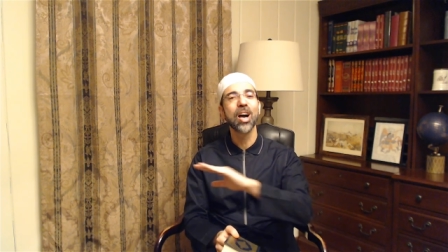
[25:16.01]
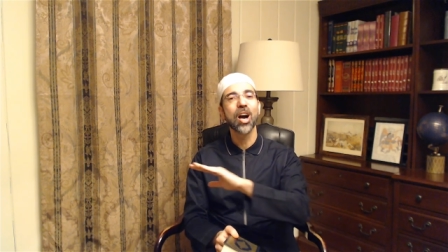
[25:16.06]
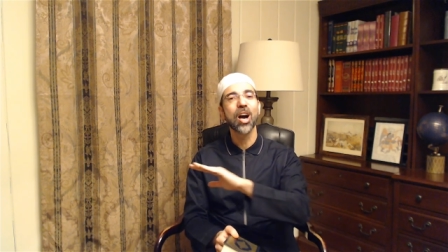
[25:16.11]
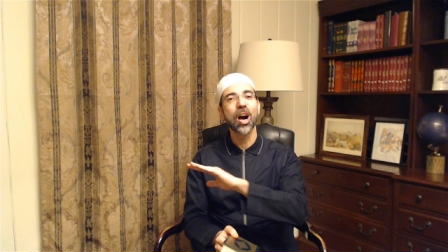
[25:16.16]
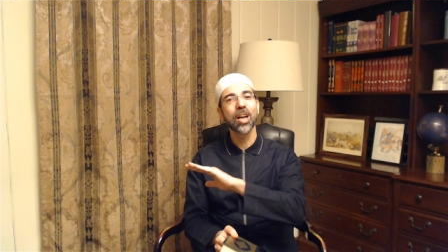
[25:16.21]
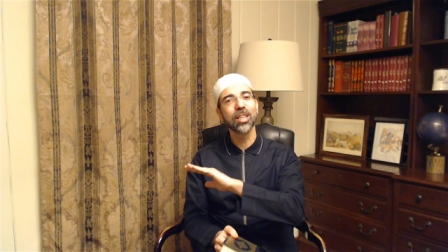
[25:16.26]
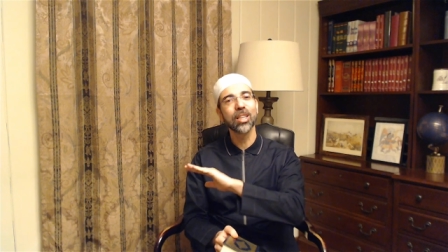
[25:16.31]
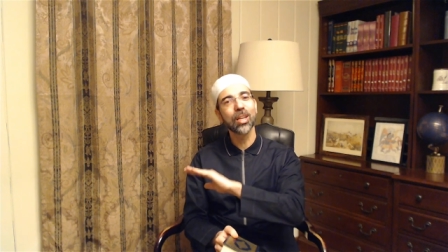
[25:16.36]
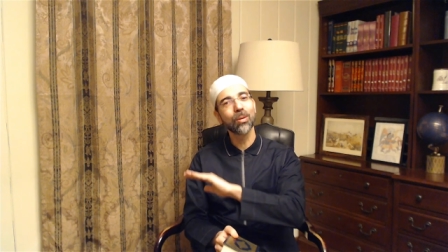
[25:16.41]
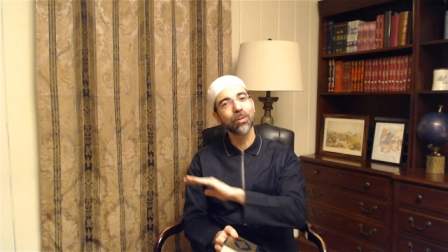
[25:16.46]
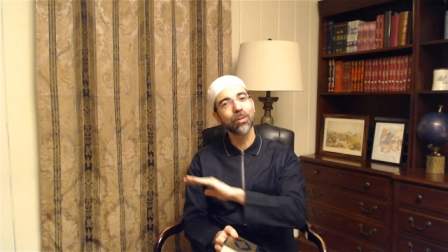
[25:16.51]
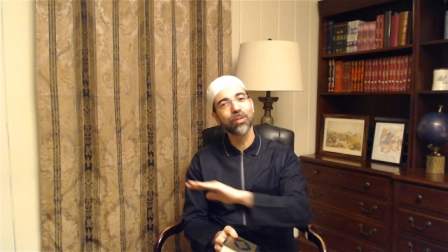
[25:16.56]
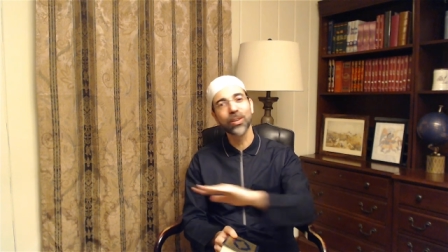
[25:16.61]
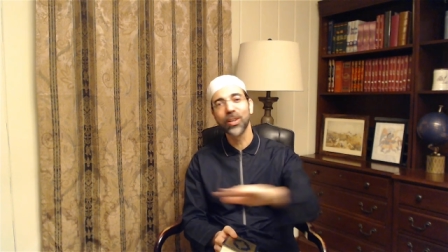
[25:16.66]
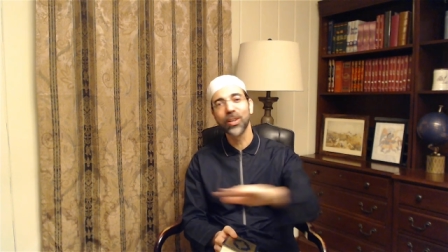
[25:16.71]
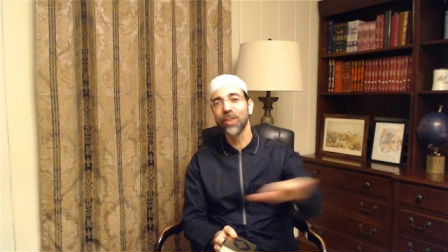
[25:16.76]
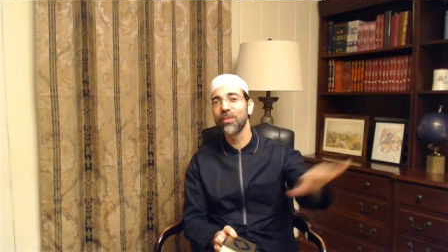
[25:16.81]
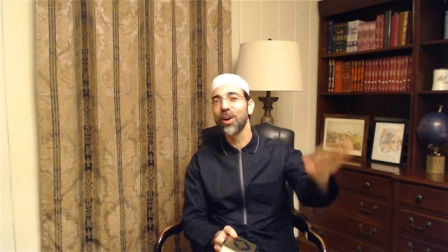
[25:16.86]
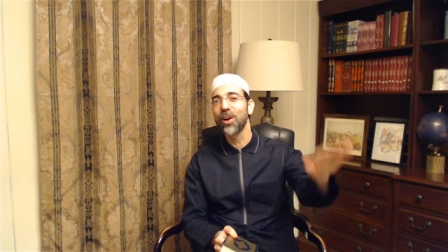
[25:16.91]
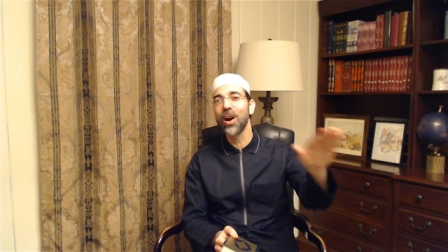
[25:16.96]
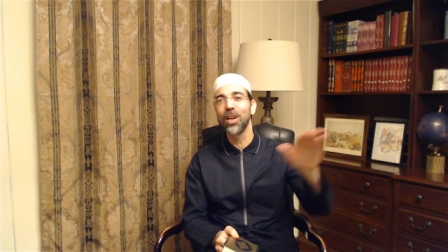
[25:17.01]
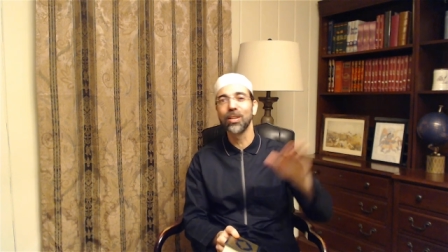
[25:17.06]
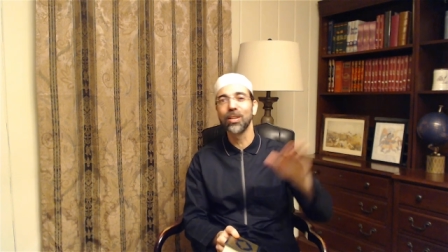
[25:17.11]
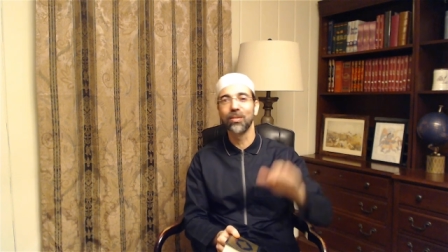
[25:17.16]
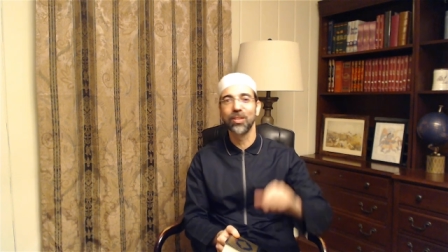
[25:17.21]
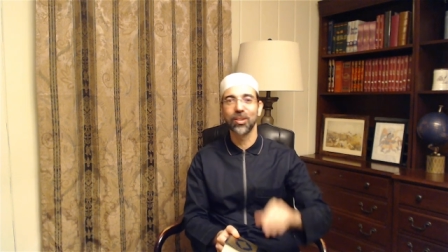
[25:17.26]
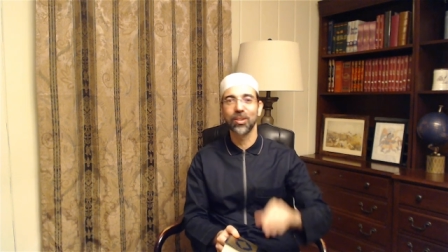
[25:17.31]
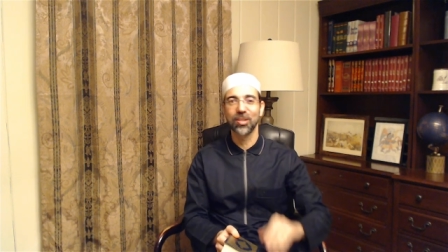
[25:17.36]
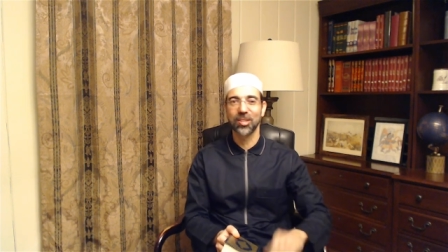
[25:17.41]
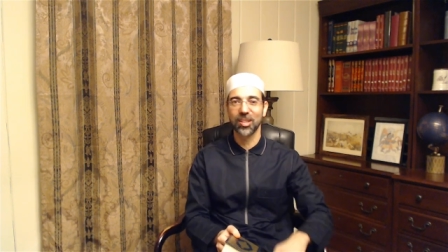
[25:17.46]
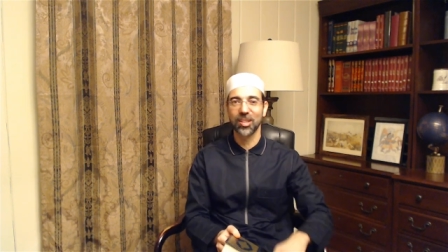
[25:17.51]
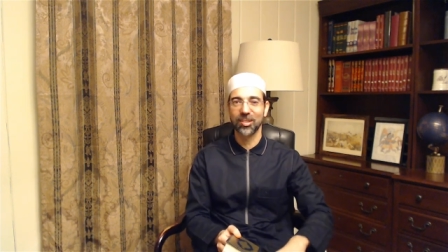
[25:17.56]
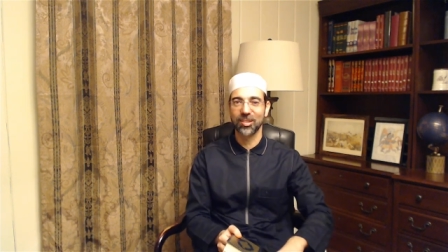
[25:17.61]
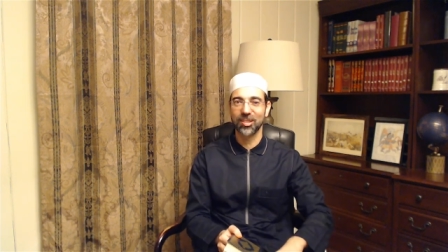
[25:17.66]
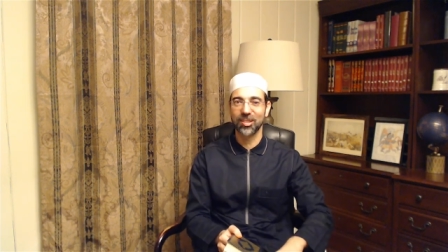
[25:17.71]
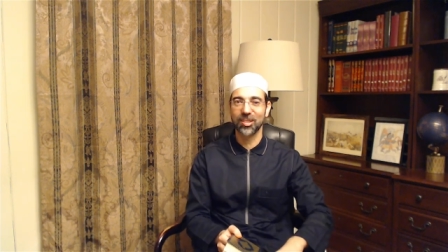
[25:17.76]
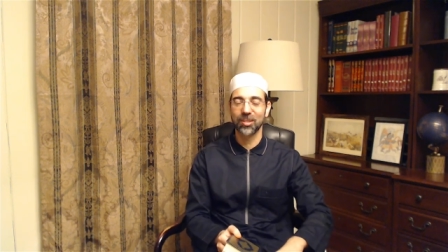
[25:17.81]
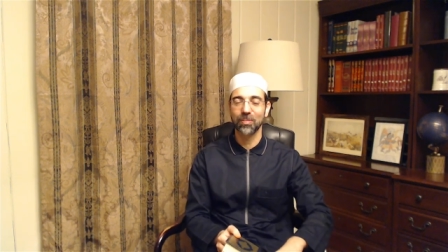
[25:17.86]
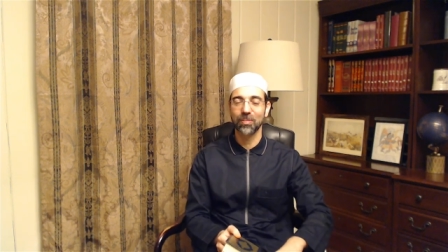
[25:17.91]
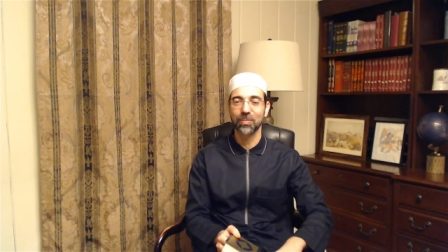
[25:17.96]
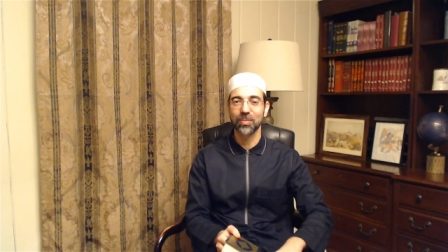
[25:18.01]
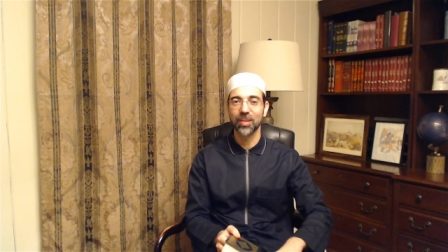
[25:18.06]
Allah will forgive all of their sins.